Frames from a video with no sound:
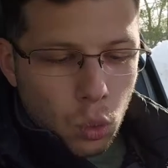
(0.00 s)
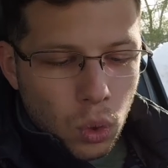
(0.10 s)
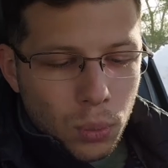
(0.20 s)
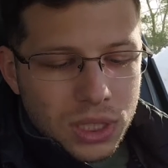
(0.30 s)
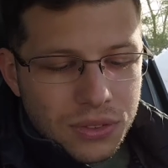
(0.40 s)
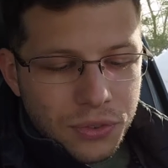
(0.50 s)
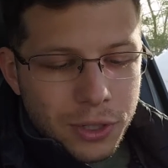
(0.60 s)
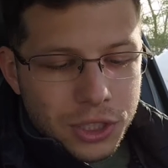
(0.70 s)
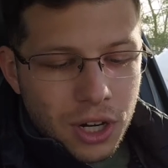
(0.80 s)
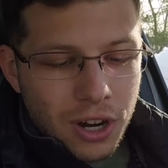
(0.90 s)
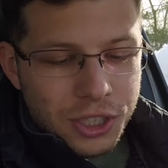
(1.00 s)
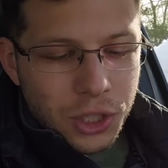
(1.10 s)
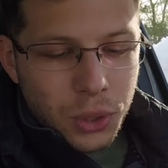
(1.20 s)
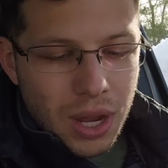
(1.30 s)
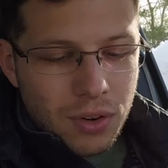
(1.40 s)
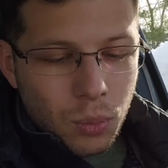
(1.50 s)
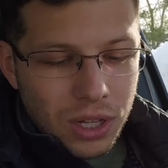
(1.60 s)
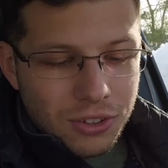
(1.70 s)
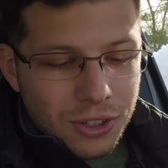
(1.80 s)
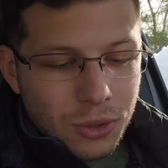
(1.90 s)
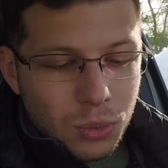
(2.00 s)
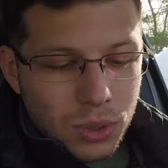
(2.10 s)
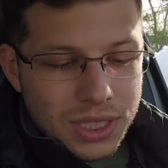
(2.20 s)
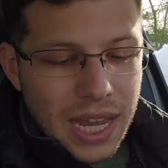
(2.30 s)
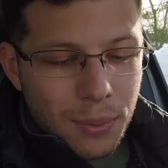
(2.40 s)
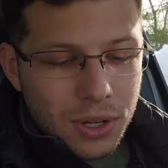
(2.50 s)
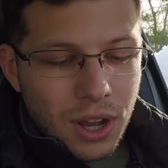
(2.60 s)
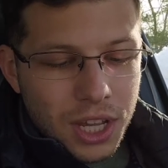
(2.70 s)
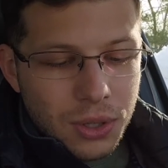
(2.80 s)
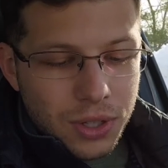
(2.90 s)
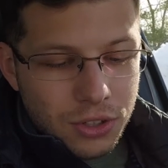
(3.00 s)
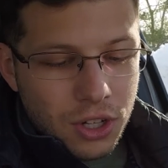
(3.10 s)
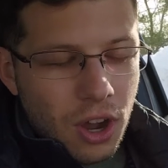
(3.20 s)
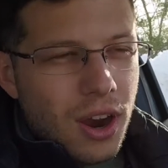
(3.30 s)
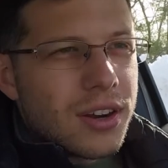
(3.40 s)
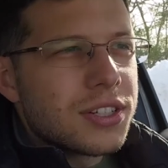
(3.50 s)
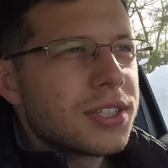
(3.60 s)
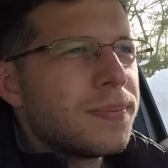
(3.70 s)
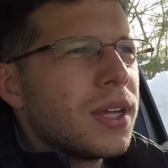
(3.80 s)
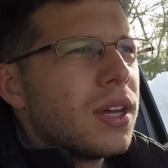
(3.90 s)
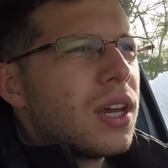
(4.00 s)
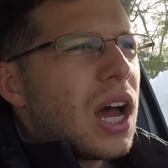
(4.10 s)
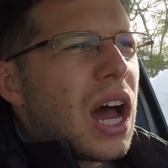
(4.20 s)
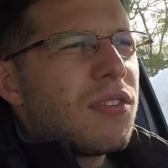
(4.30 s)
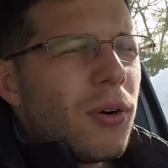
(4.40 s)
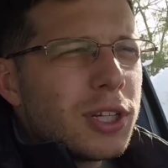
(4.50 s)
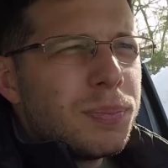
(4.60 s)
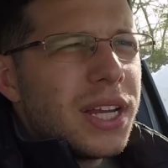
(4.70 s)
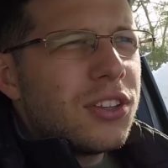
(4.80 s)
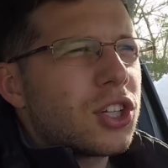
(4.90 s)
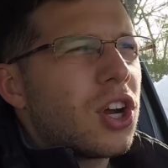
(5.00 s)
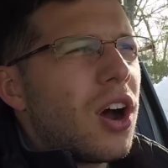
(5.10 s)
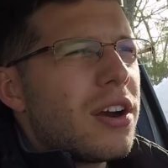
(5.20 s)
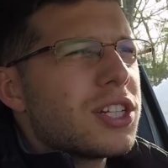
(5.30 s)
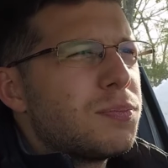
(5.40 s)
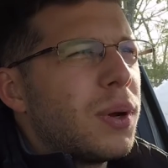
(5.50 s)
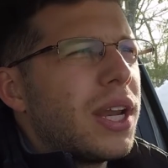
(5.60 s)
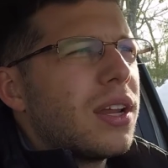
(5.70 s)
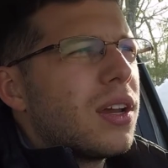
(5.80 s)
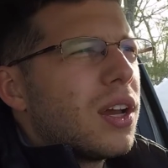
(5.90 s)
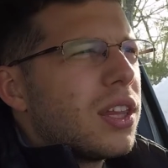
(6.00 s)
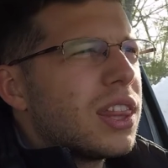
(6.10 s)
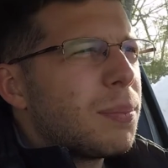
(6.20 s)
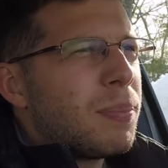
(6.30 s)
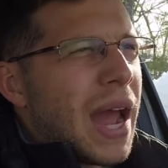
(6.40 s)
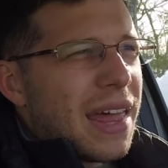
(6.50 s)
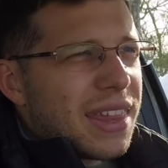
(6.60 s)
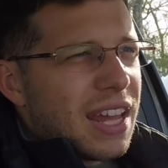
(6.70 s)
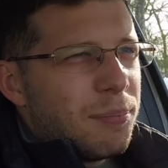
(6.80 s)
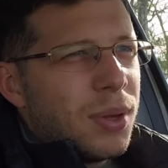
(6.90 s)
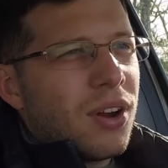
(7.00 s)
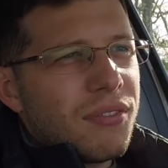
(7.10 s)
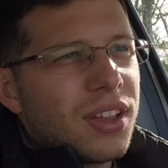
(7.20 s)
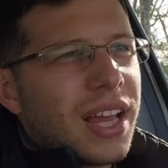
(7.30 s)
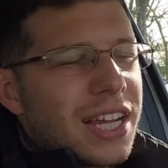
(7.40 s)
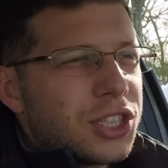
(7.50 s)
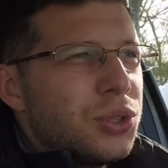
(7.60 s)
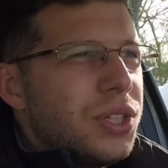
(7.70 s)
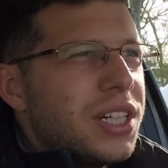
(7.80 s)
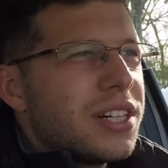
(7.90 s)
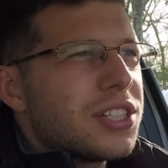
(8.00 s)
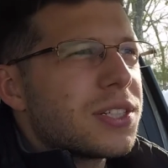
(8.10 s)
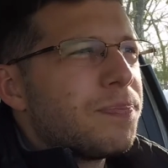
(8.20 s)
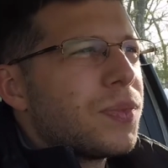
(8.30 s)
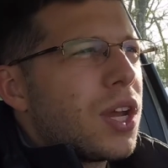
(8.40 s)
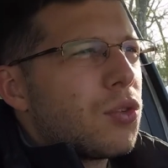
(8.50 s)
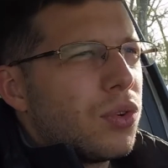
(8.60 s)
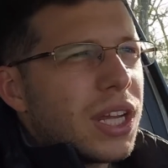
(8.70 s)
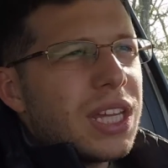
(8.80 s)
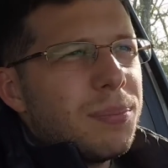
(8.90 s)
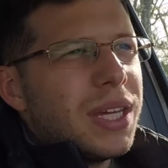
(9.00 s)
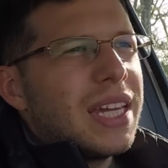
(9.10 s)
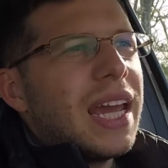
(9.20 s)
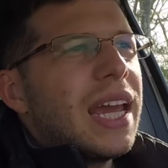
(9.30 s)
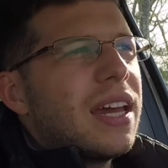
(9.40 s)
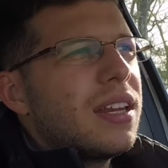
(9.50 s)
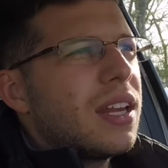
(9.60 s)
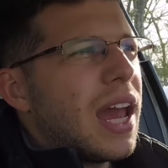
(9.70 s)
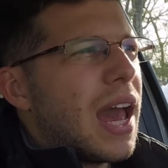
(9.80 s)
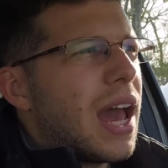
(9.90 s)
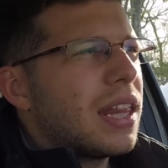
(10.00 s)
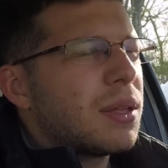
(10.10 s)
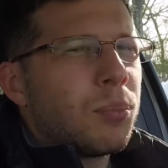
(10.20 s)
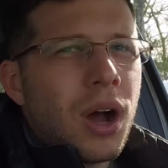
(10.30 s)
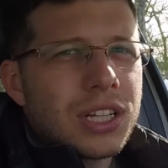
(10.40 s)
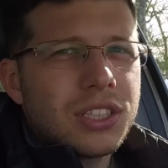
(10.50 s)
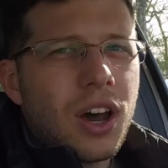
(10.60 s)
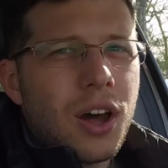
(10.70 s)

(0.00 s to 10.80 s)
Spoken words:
What was the first car show you ever went to? Was that what got you into cars? I've always been cars, but the path that I've been on for the last 2 years really began at the Boston